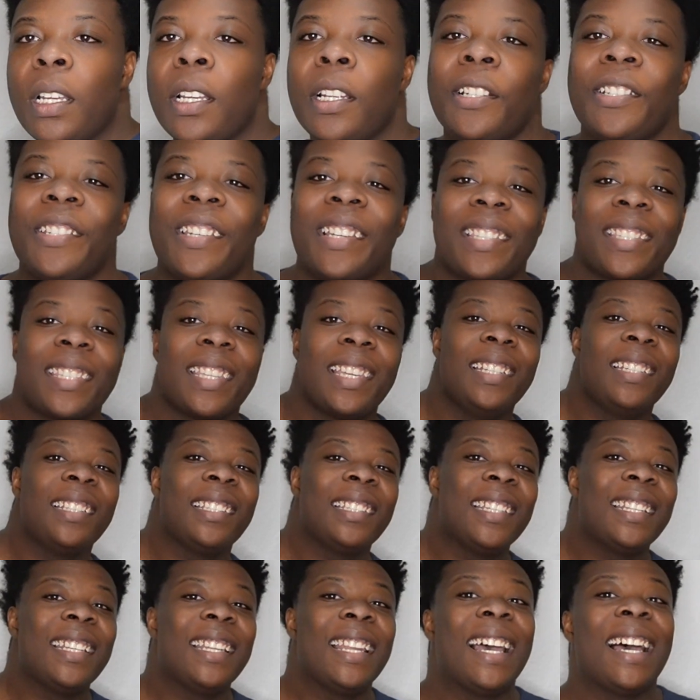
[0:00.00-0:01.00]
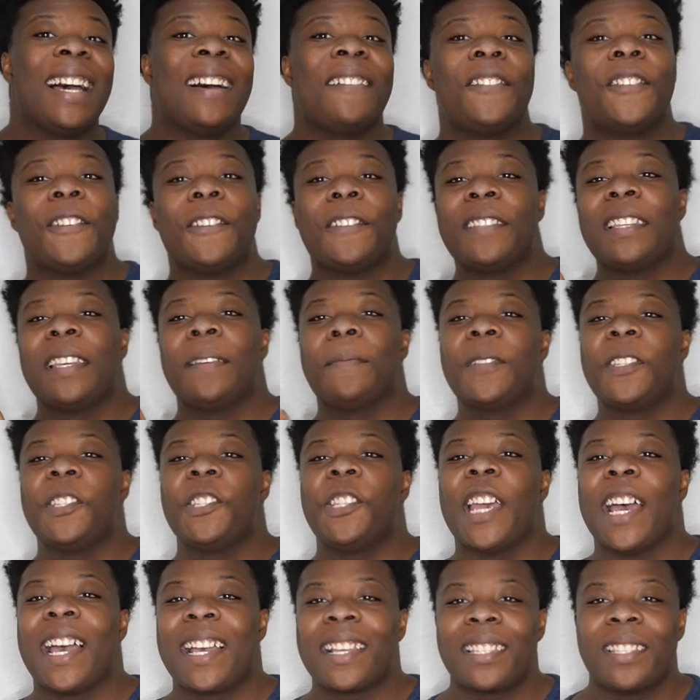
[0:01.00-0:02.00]
Just kidding, didn't have to, his name was
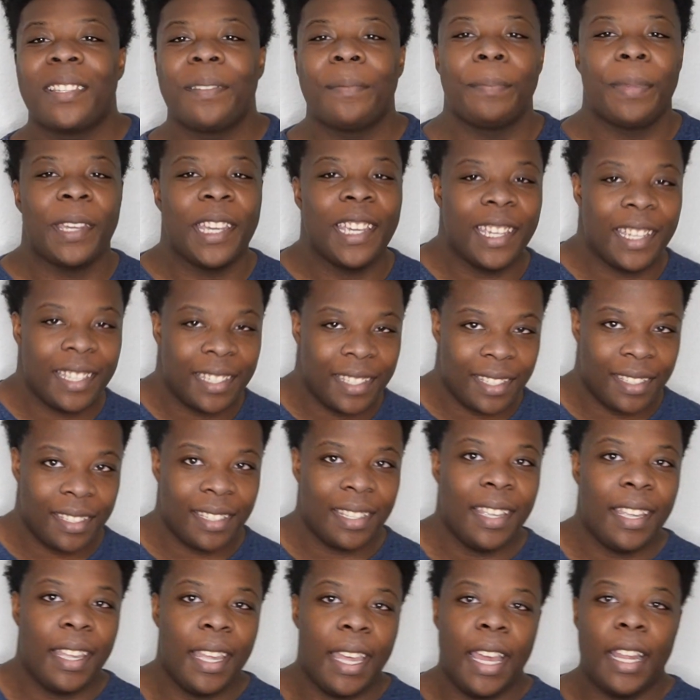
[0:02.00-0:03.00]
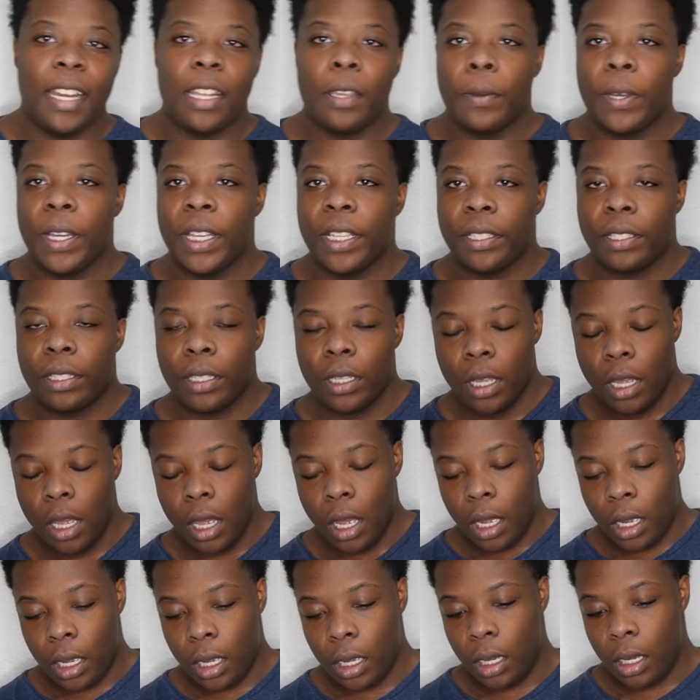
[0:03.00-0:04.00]
Jackson Pace. Anyways,
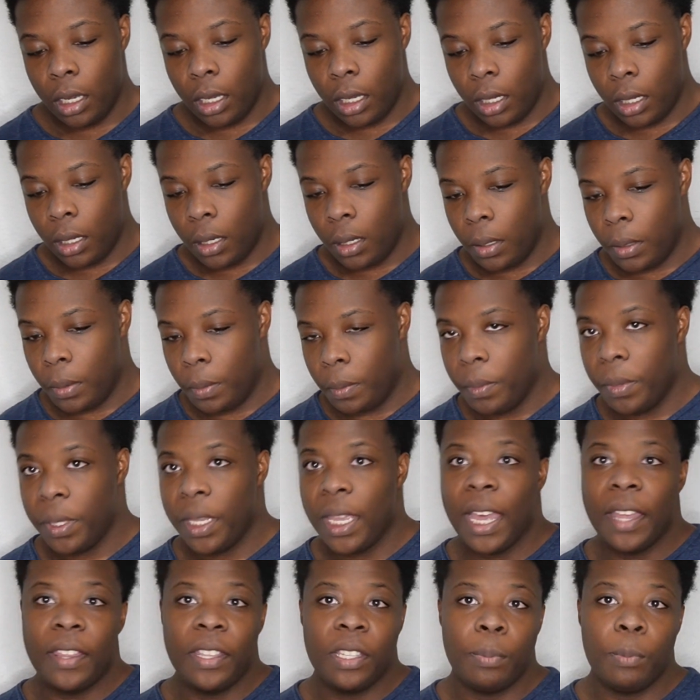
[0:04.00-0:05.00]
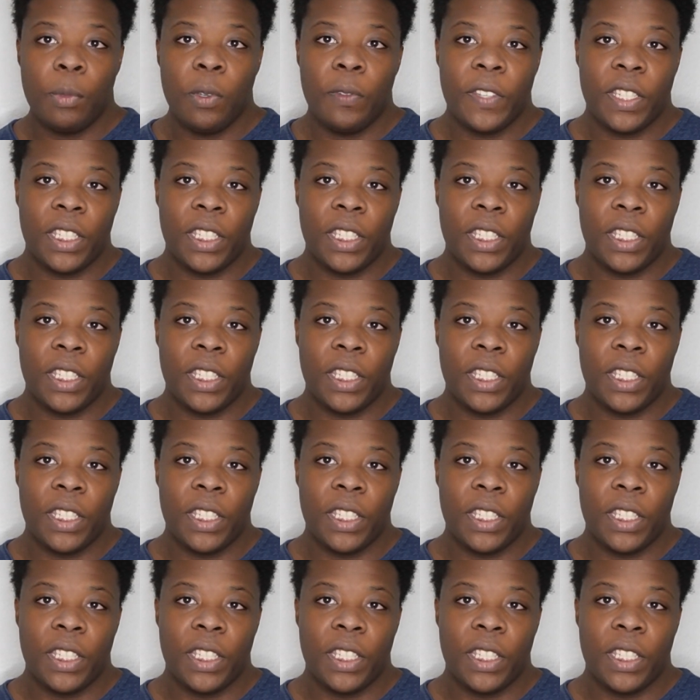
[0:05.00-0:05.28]
yeah, this movie